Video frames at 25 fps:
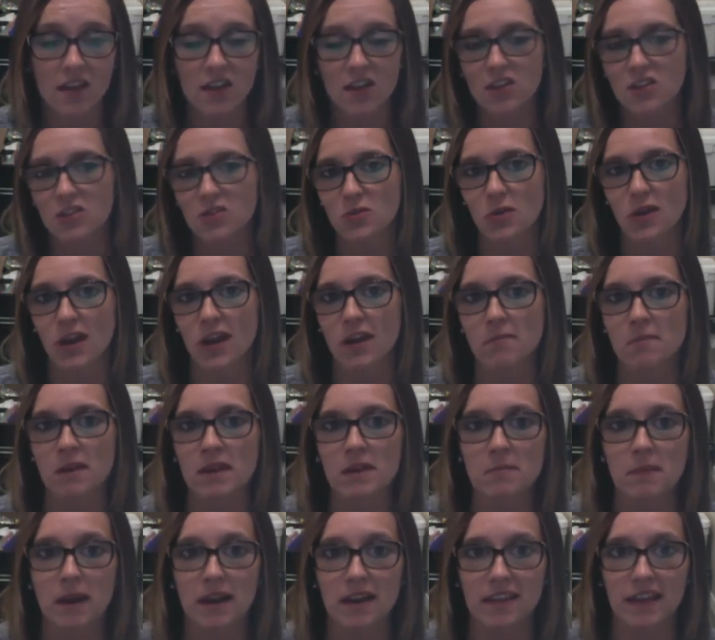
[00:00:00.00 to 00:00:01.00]
So what I
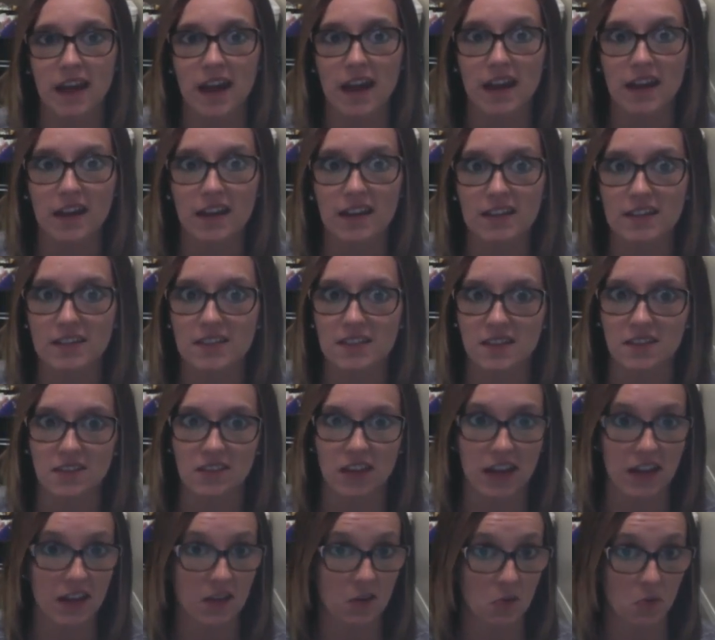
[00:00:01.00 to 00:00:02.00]
mean by that is,
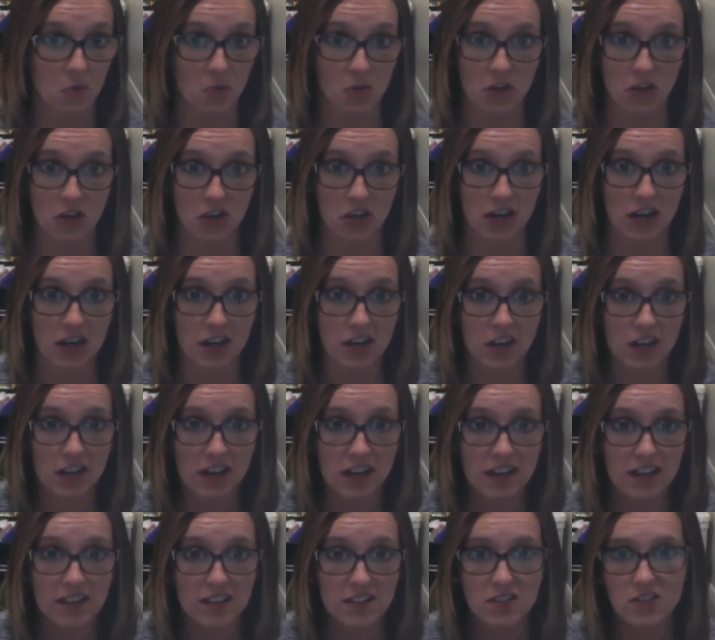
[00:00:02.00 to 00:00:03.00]
like, when you're at your
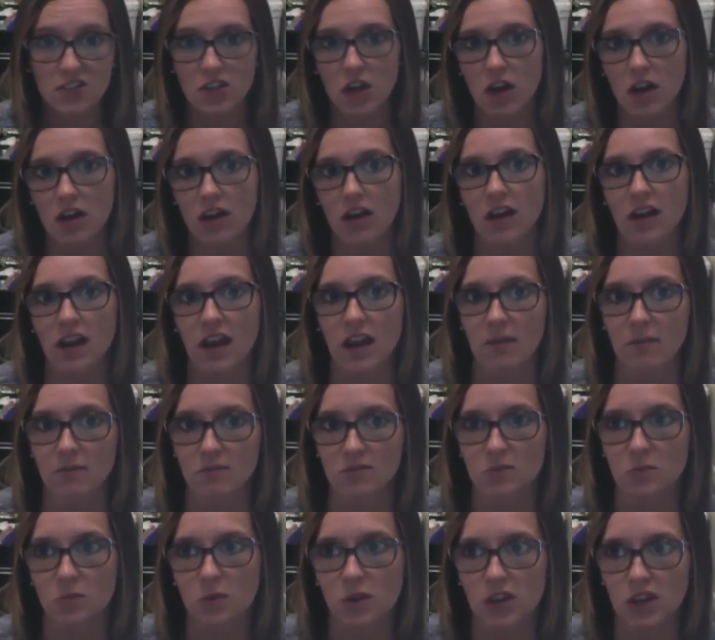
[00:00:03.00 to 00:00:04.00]
kids' soccer
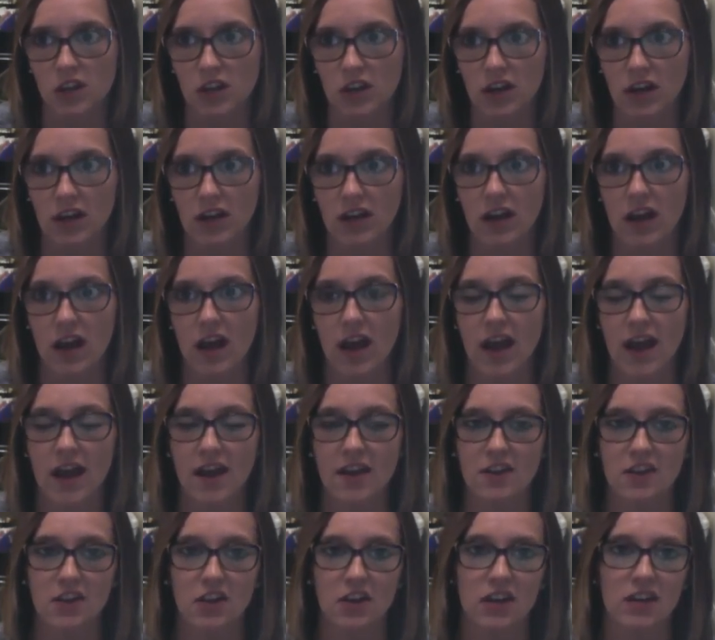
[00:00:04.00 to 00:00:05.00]
games, when you're
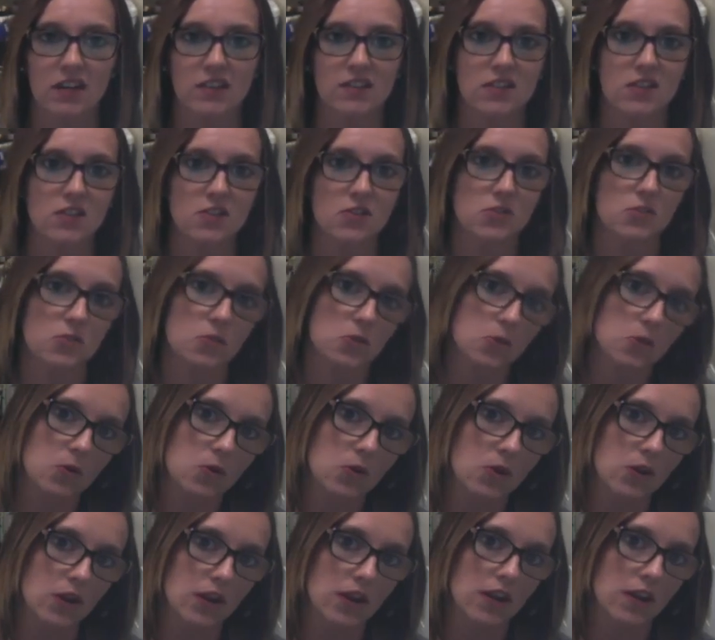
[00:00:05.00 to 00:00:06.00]
at your kids'
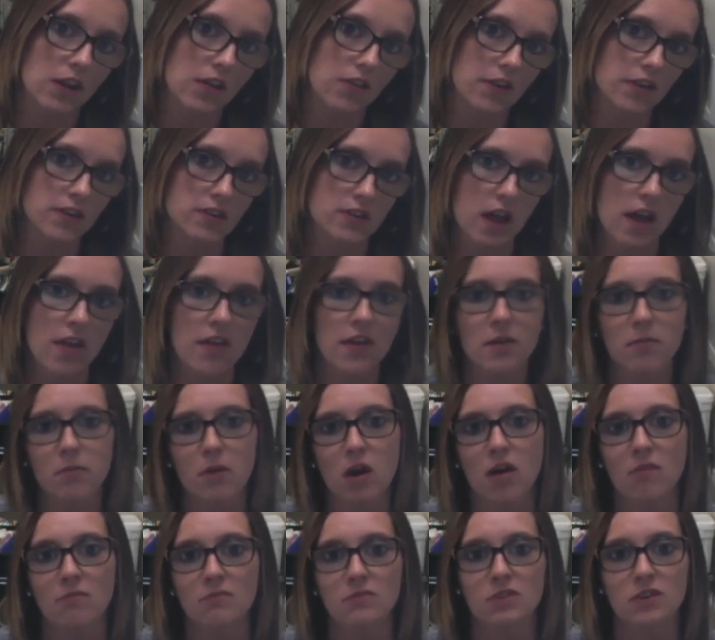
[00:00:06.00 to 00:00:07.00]
school and there's other
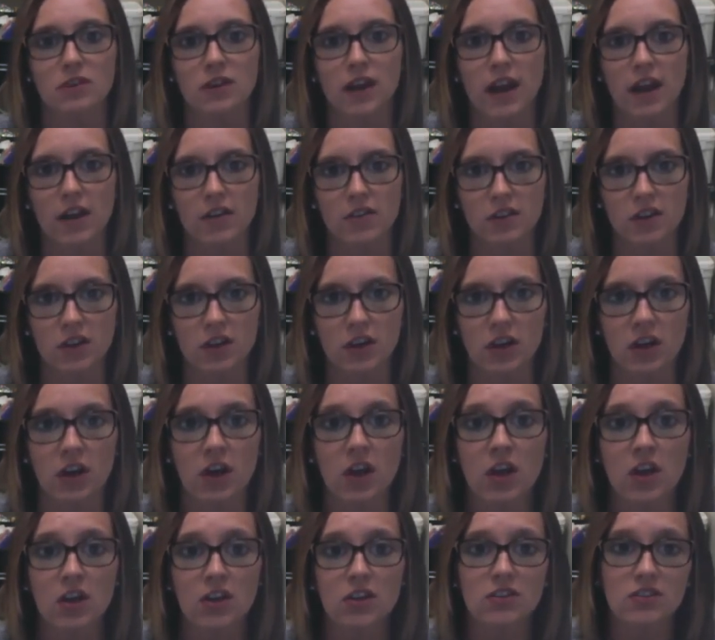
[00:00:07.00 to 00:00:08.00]
moms around, or
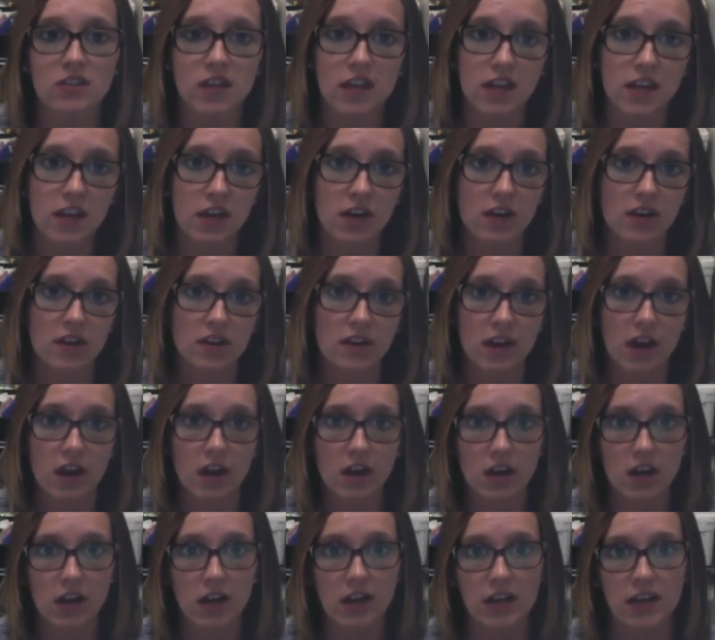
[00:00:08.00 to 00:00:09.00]
you take your
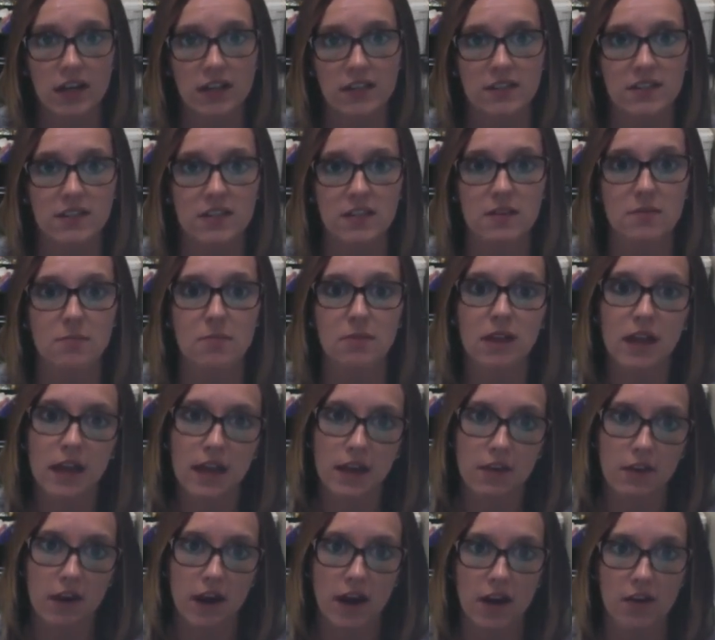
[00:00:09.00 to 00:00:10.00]
younger kids to the
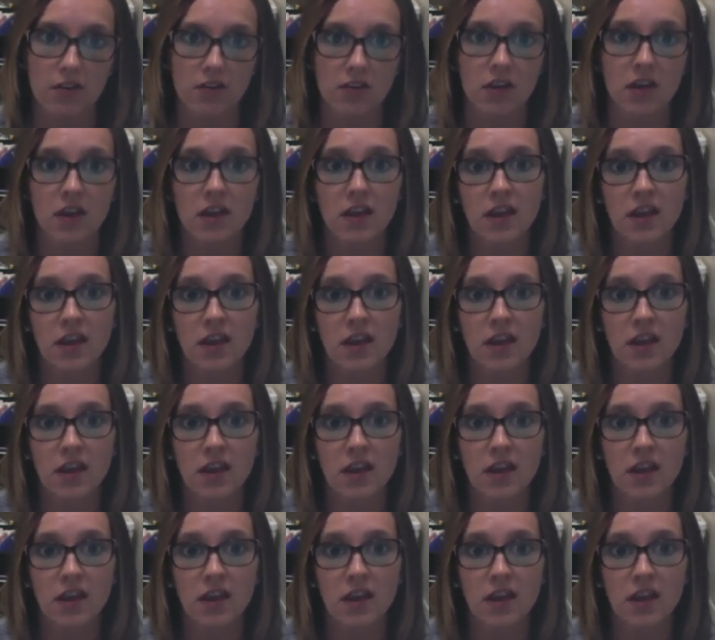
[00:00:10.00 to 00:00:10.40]
playground.